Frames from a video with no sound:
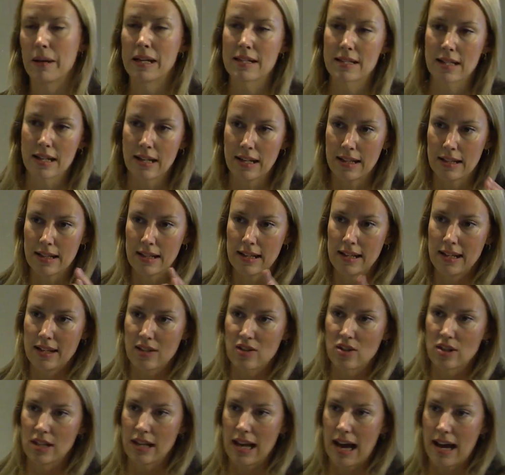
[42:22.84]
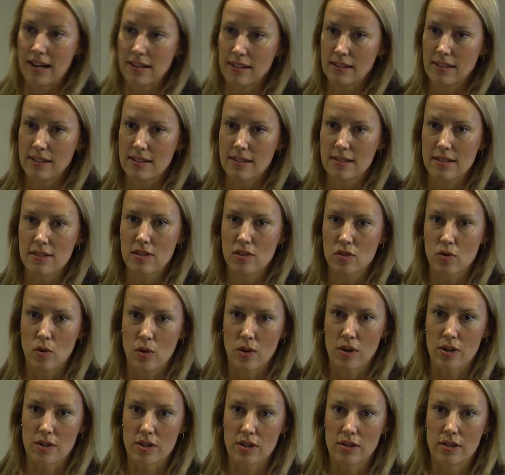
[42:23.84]
basically the ESG analyst
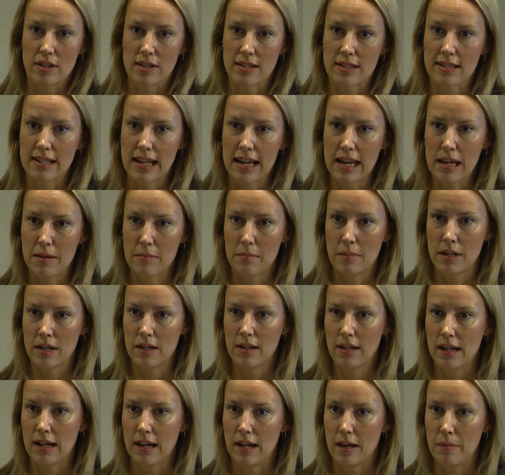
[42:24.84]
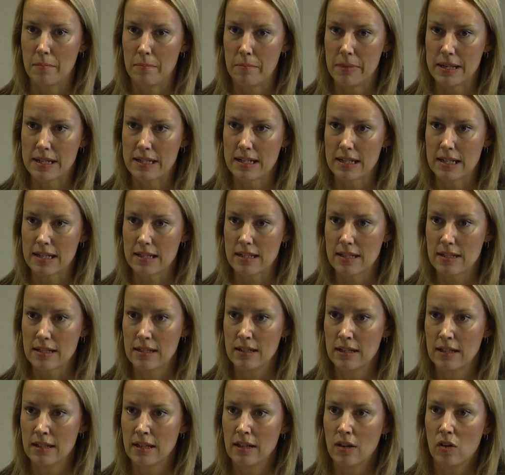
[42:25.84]
scores the same
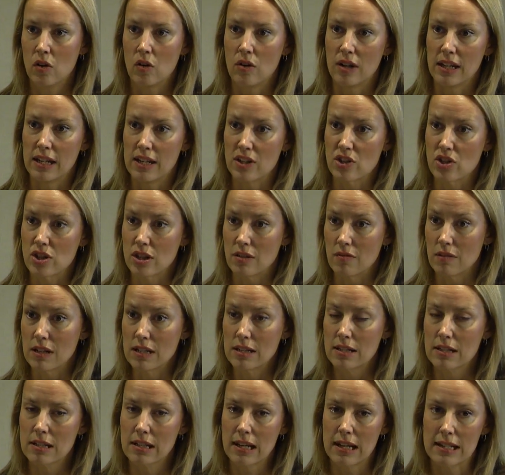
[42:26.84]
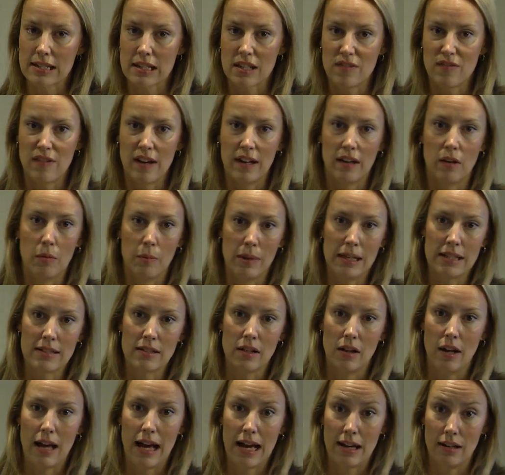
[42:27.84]
business on ESG risk as the
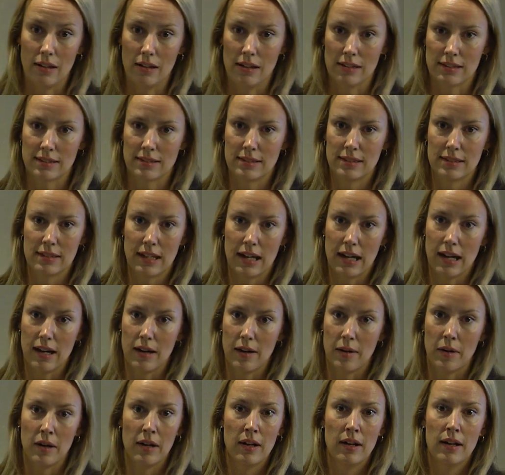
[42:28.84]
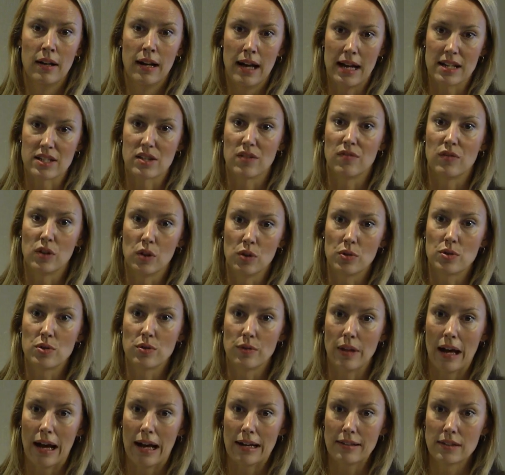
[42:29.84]
fundamental analyst has a view
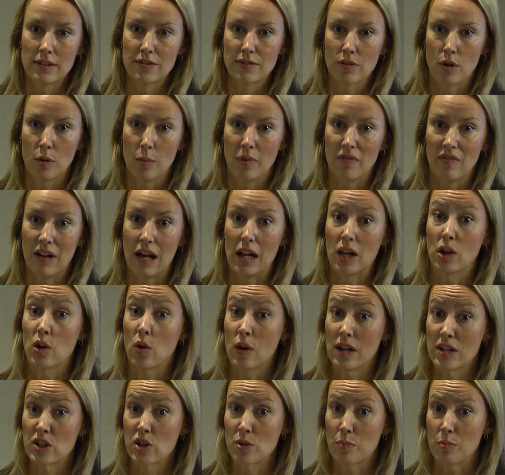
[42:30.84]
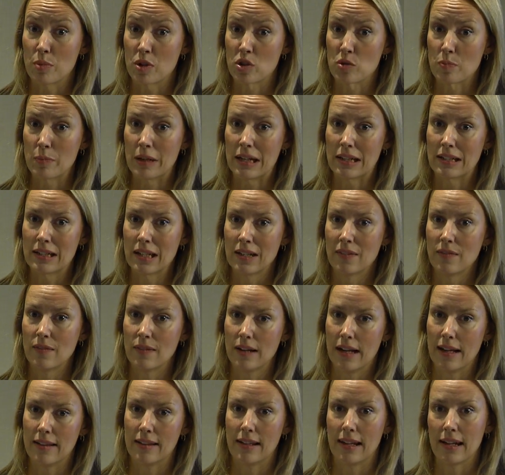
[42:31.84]
to that from a valuation
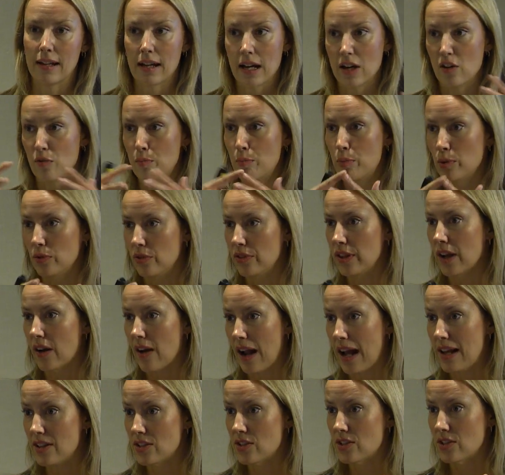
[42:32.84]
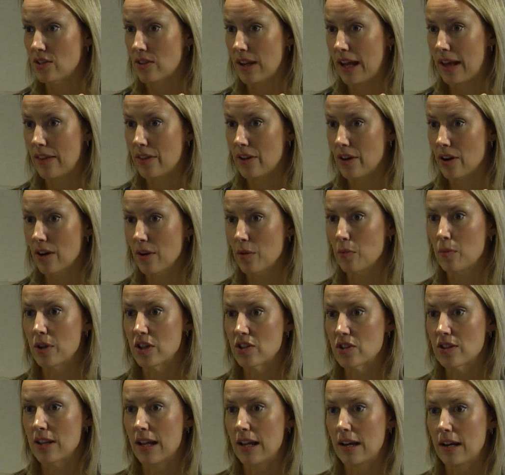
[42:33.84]
perspective. And they kind of put their hands together,
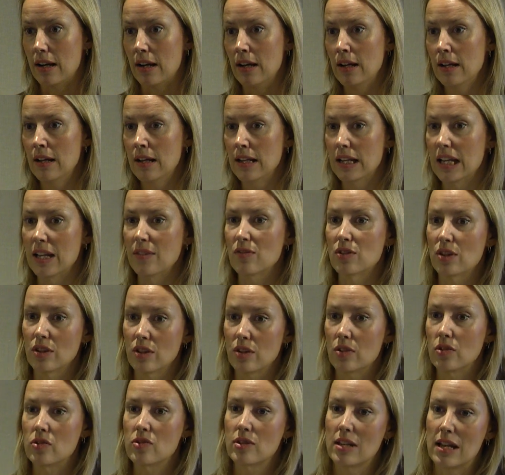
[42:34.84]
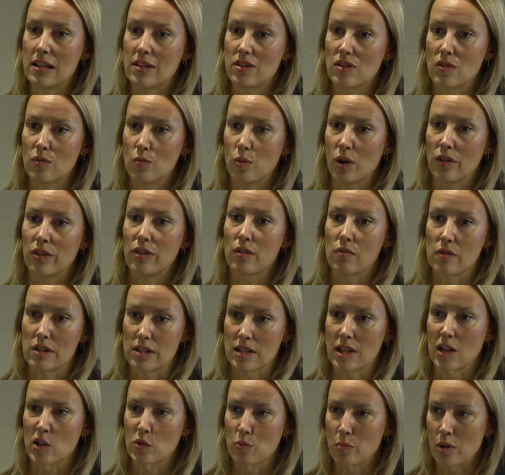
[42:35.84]
which then gives a good sense of what the
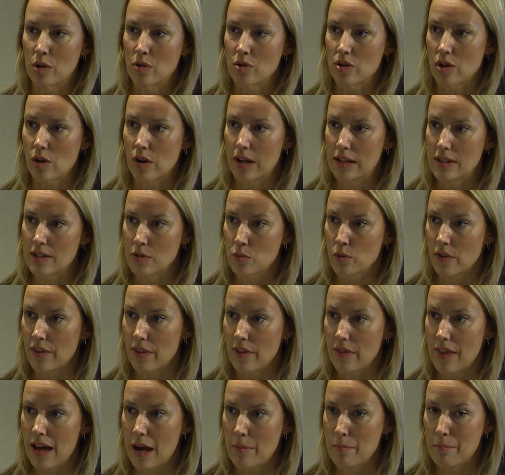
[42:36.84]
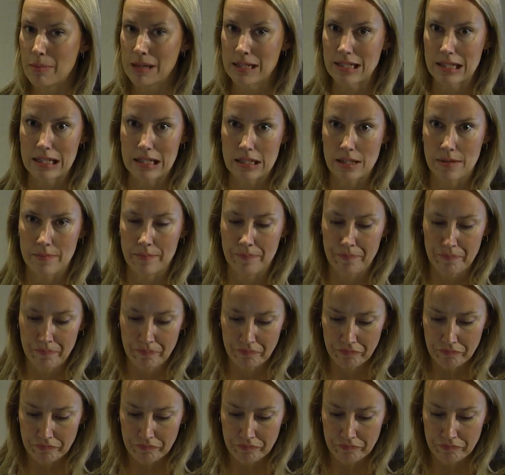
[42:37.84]
risk exposure is within that business.